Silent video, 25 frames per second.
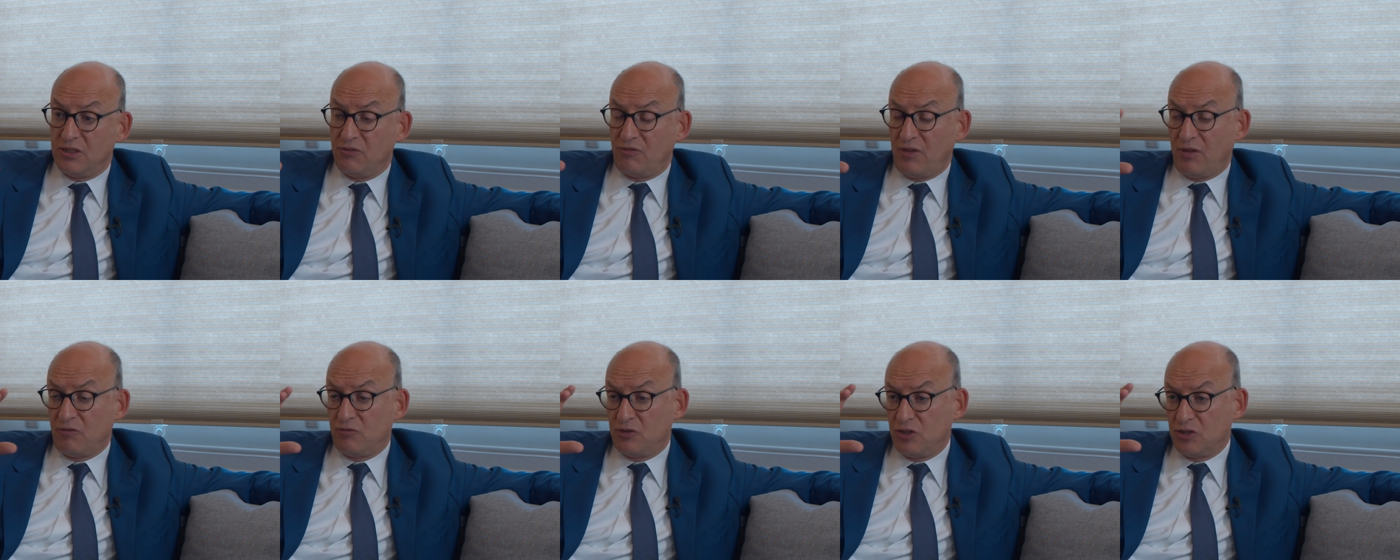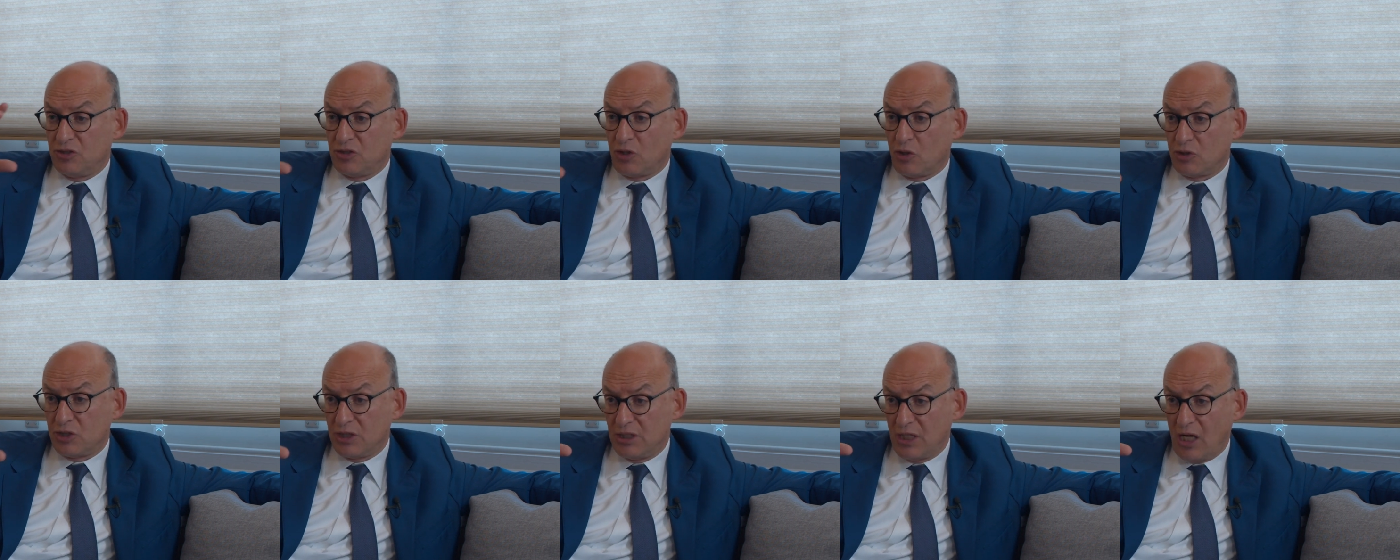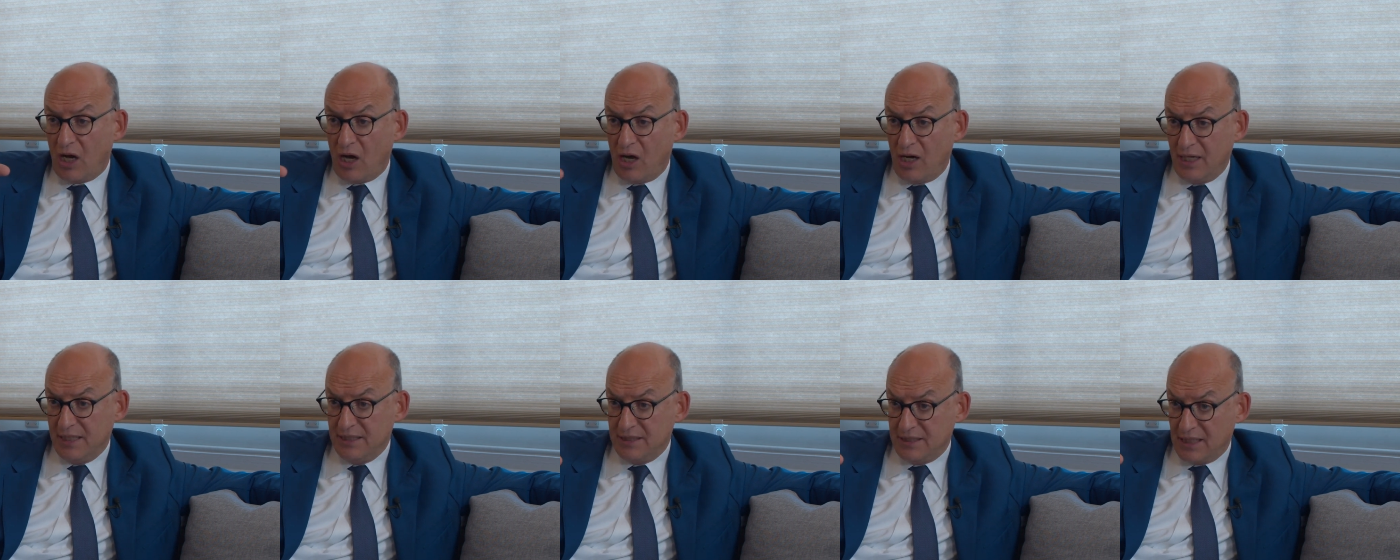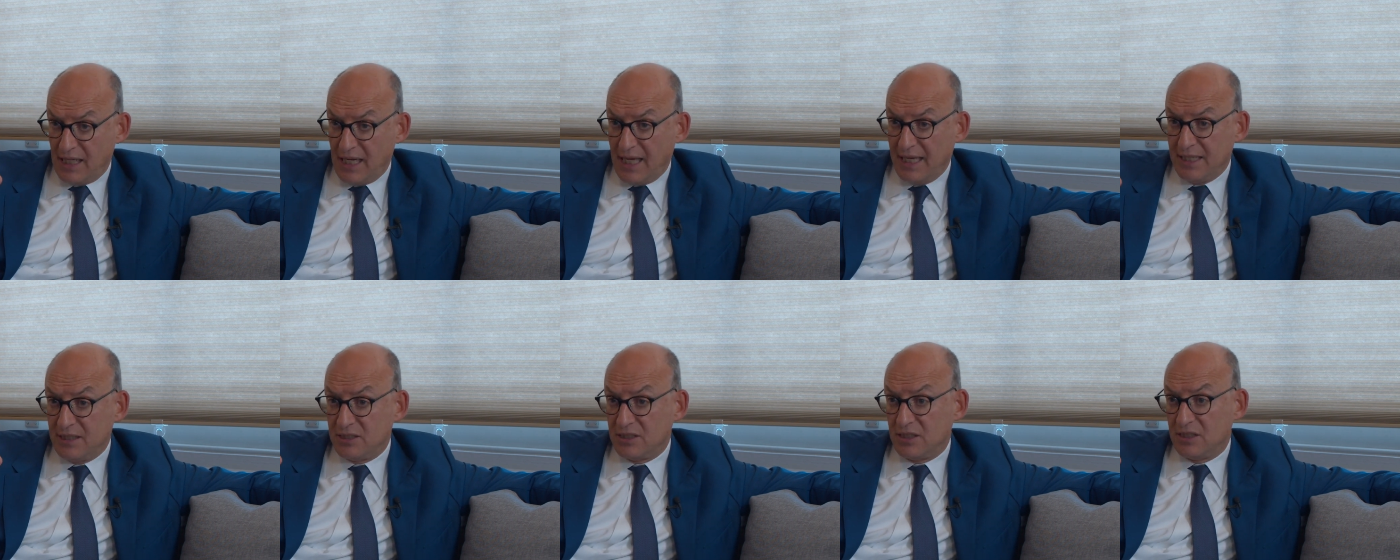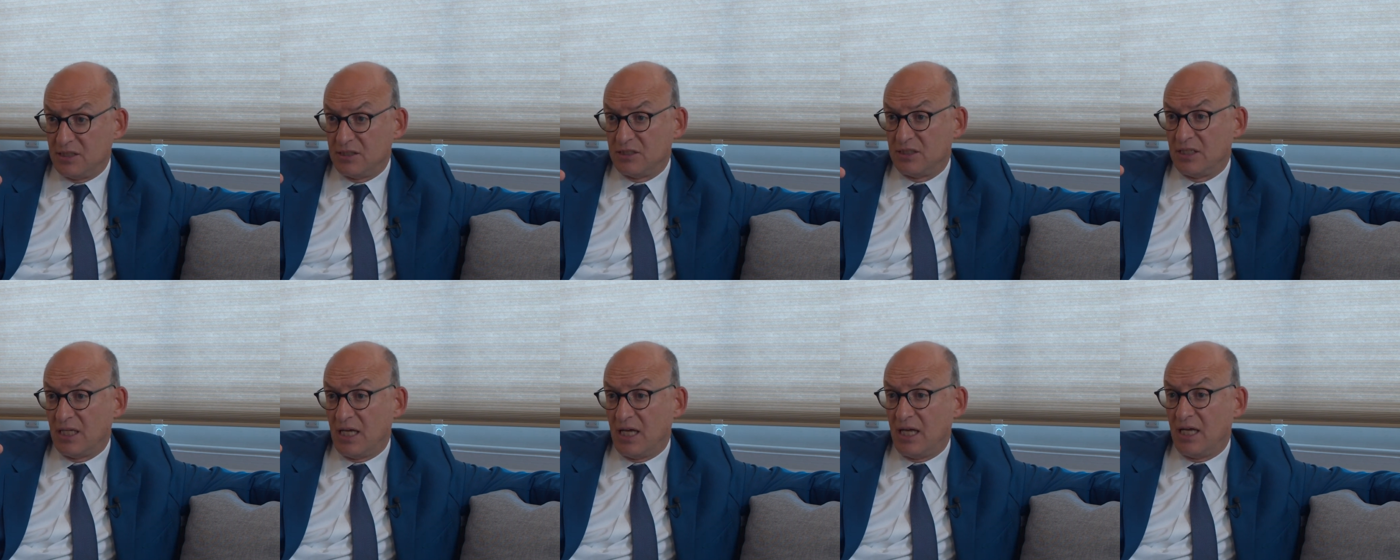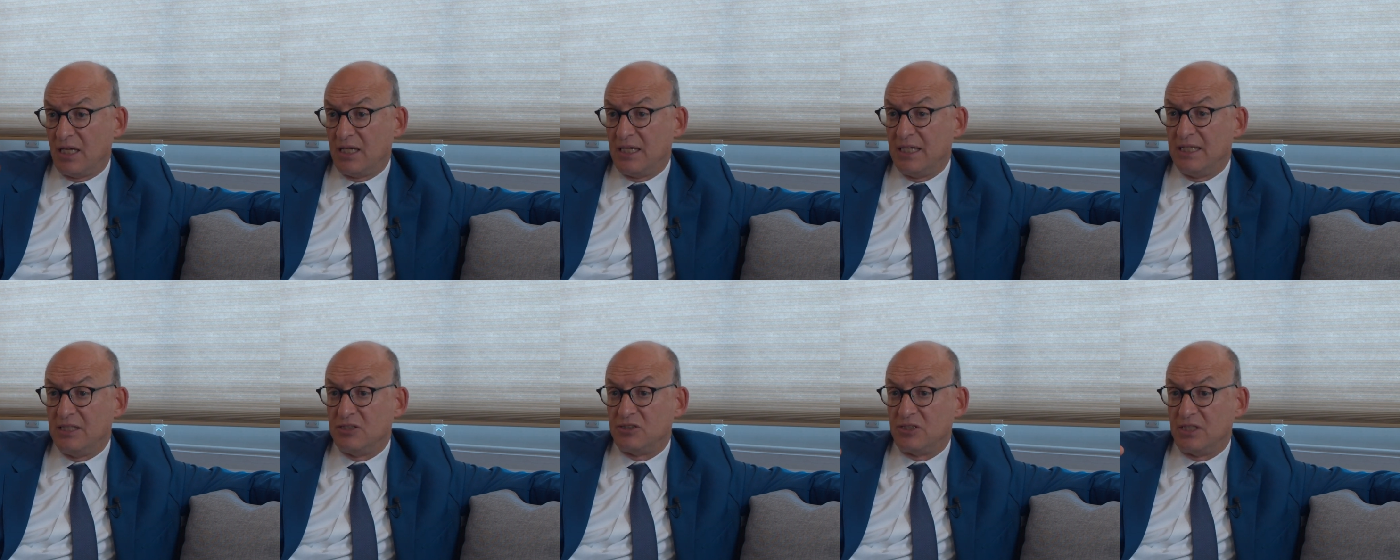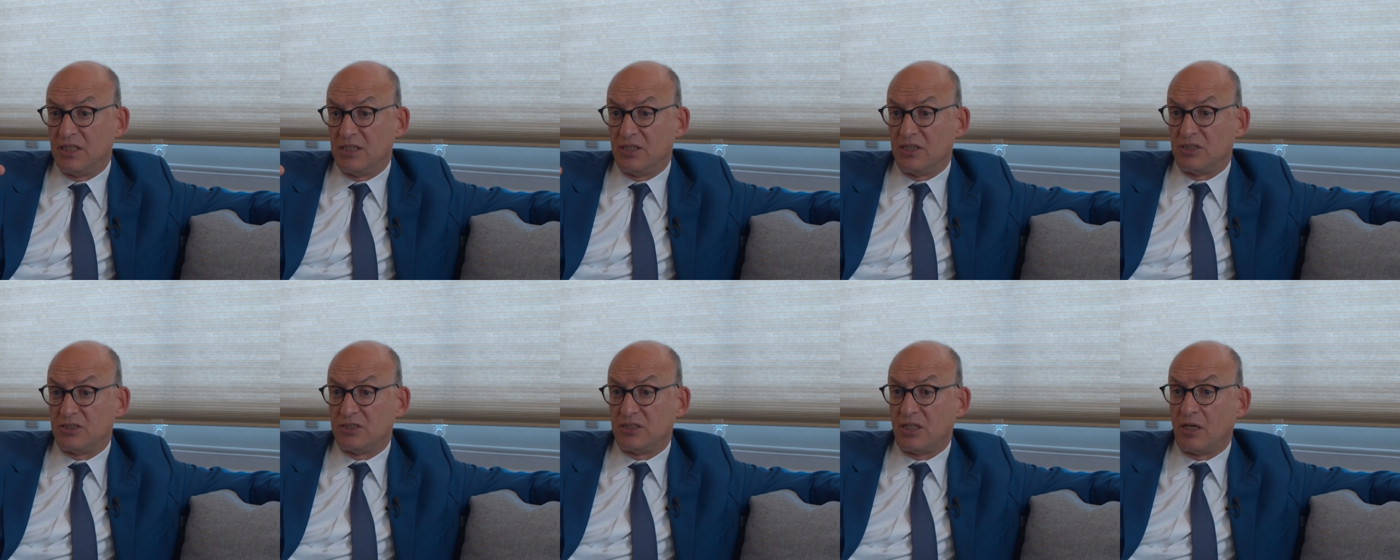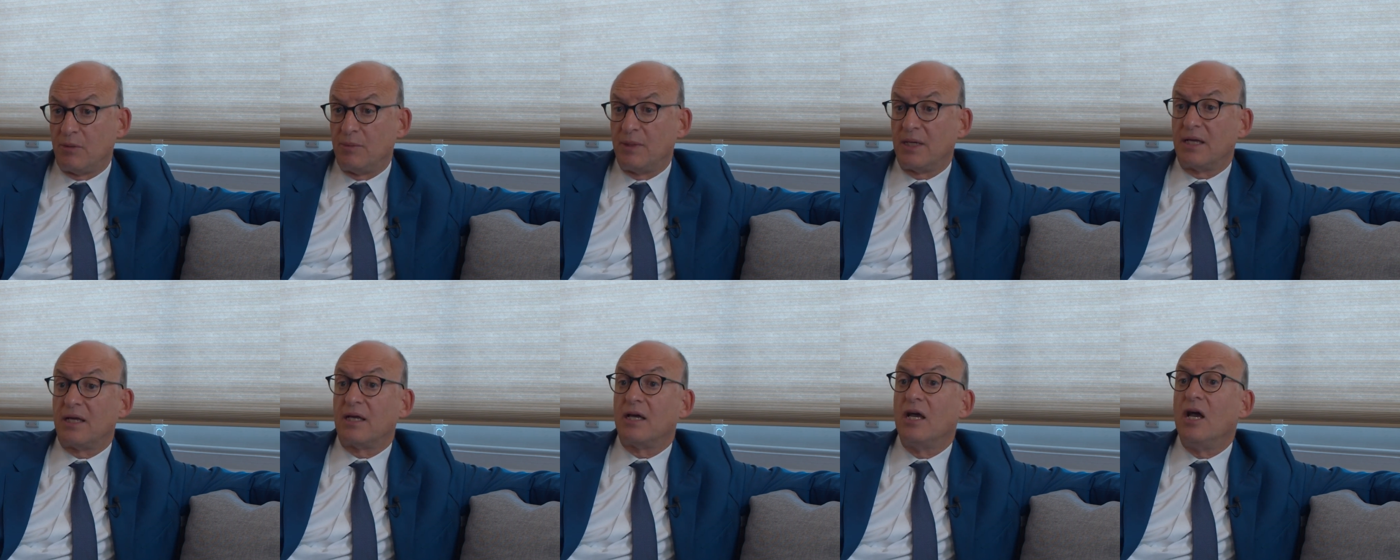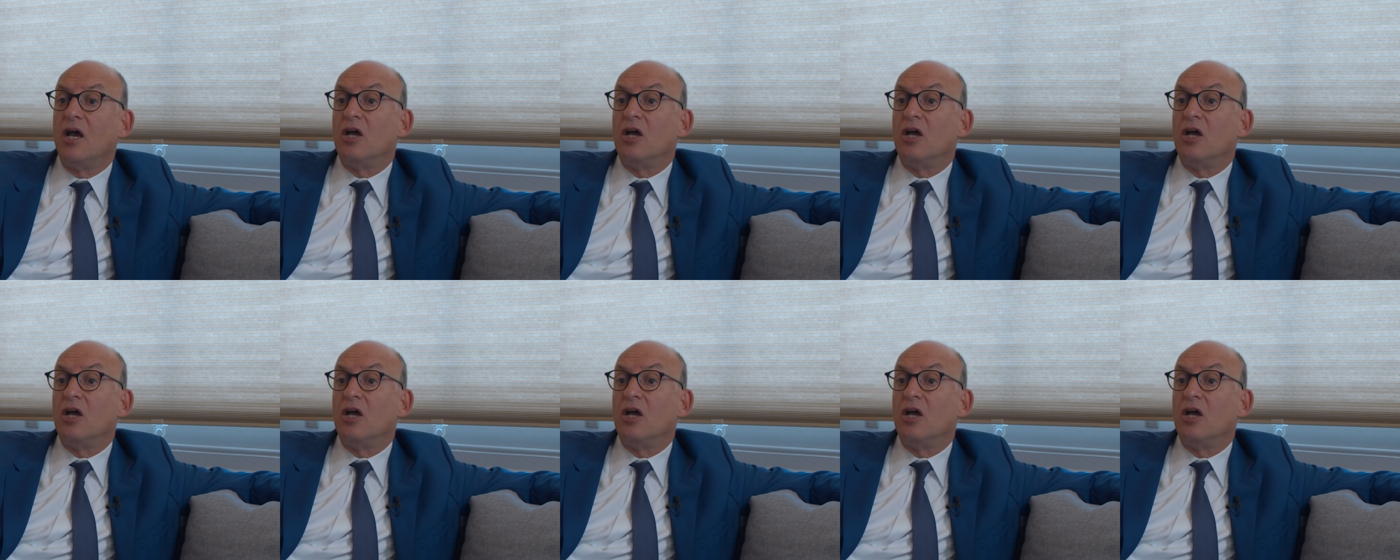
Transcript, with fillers: if they've just got an isolated uh, lesion in the stomach,